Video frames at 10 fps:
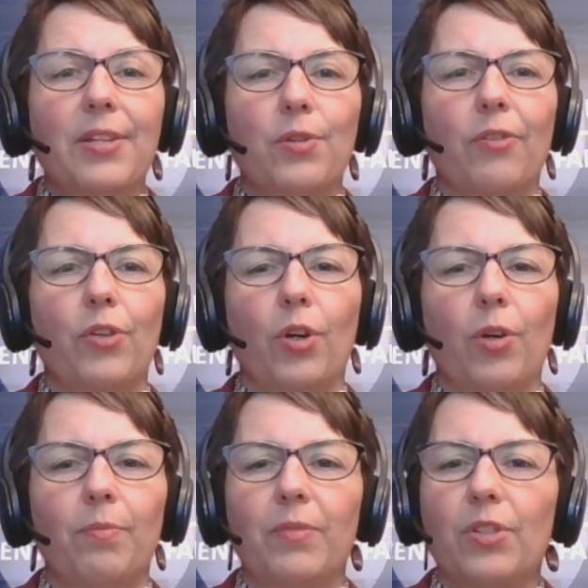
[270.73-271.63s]
So if
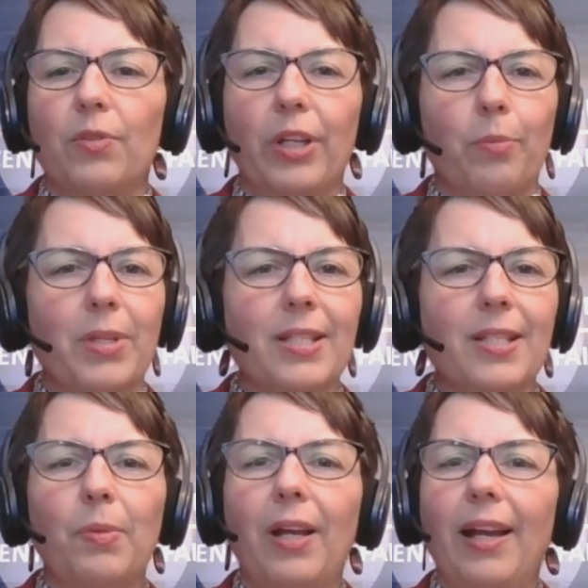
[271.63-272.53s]
you're doing your
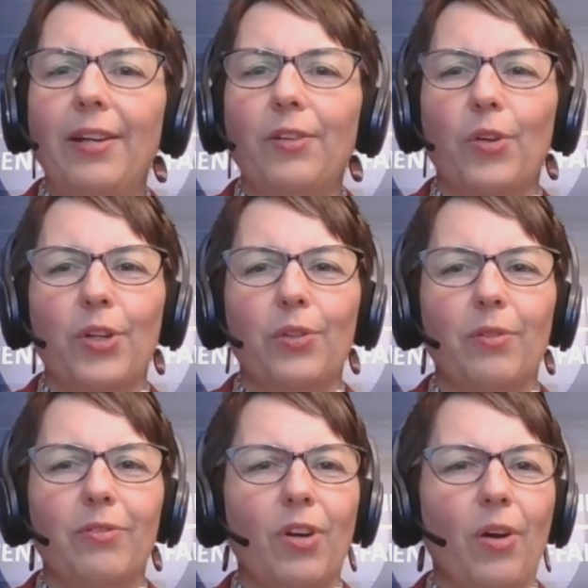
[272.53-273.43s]
business plan or
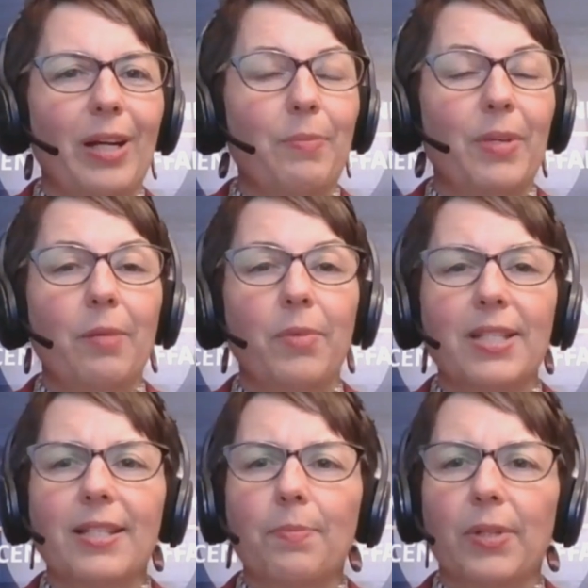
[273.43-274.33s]
you've already been in business,